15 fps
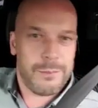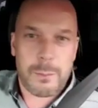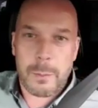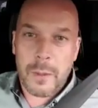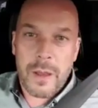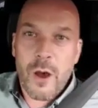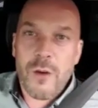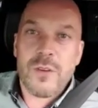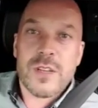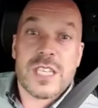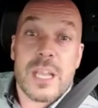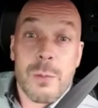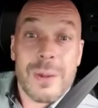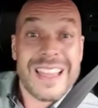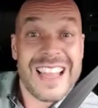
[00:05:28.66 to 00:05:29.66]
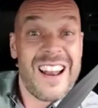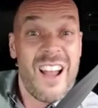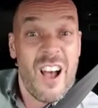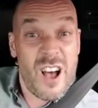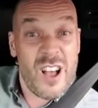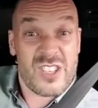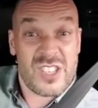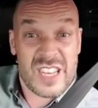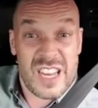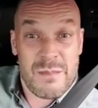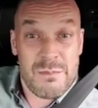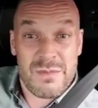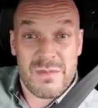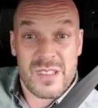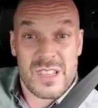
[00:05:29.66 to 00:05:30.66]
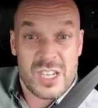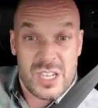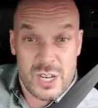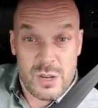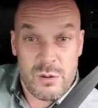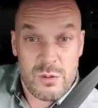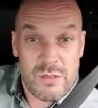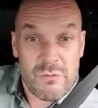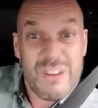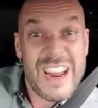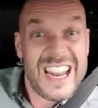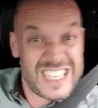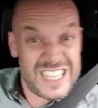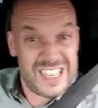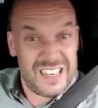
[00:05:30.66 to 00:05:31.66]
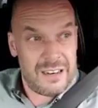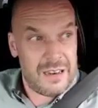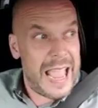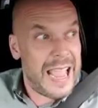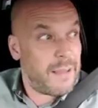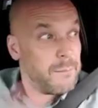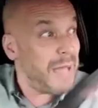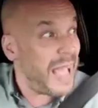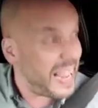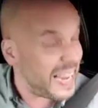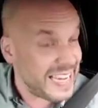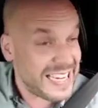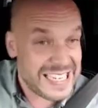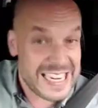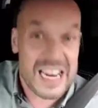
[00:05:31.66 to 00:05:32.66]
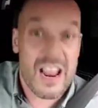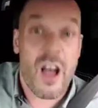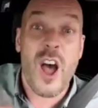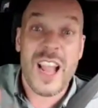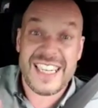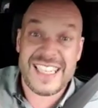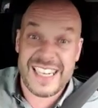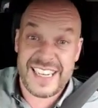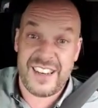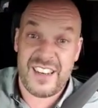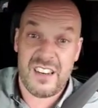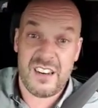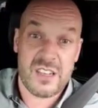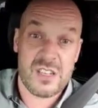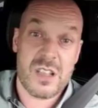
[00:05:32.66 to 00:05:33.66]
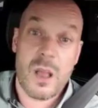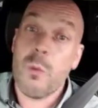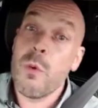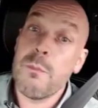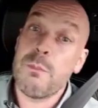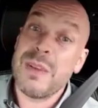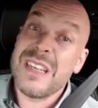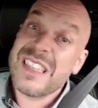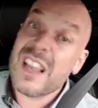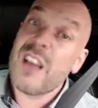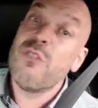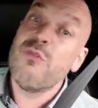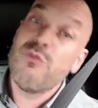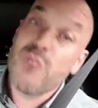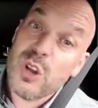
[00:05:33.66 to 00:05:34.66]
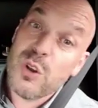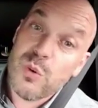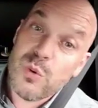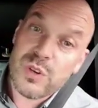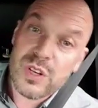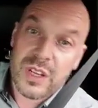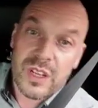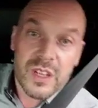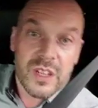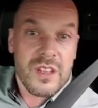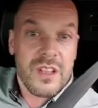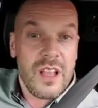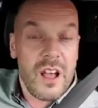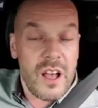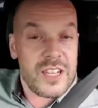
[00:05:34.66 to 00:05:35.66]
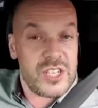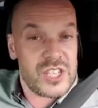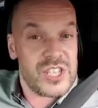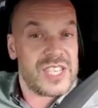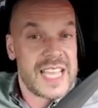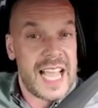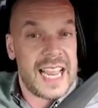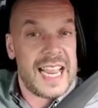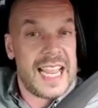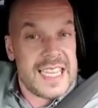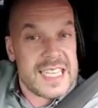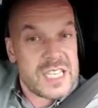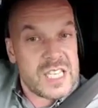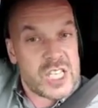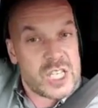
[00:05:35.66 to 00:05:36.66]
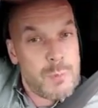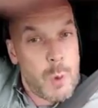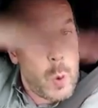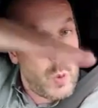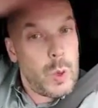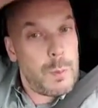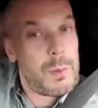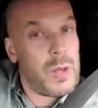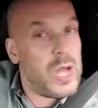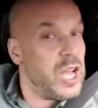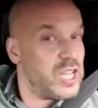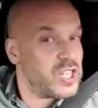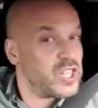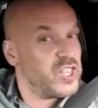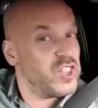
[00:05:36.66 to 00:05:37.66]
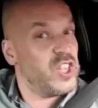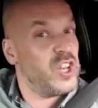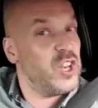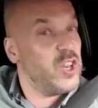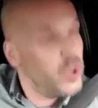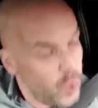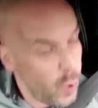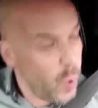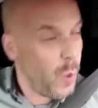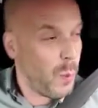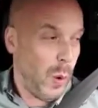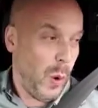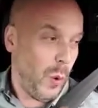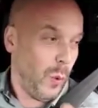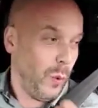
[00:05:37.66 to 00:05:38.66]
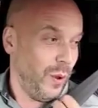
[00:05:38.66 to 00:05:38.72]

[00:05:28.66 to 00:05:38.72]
but obviously, we didn't ask him to do. Rick, Matty did. I didn't because I wouldn't be so rude. I just say he's a smaller person than normal.